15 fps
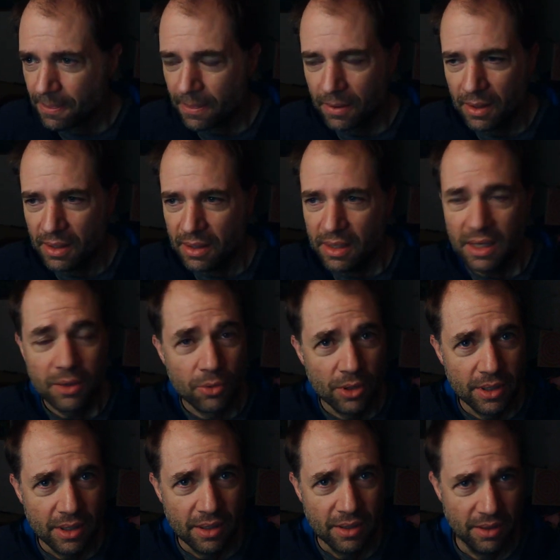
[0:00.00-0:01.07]
and
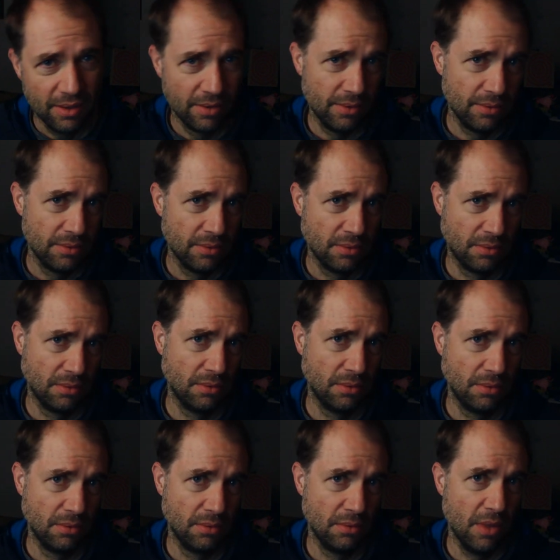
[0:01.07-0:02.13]
equally
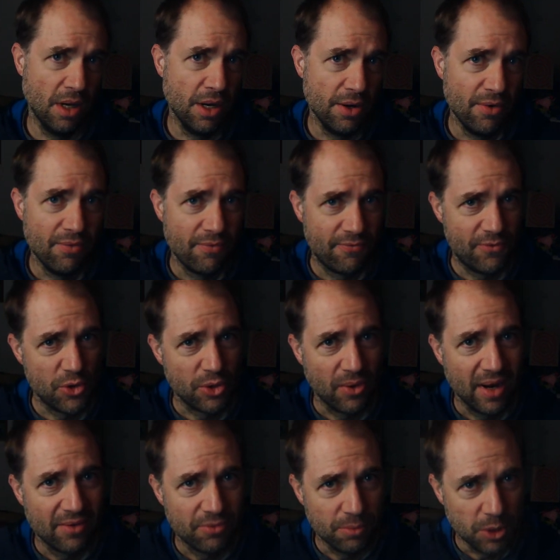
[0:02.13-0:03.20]

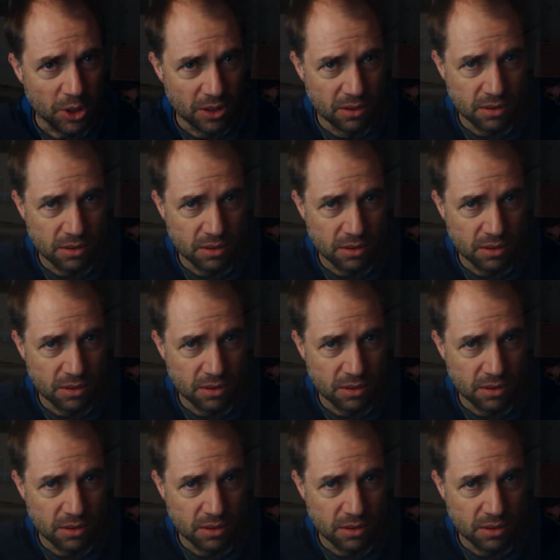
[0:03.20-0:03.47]
unphotographable.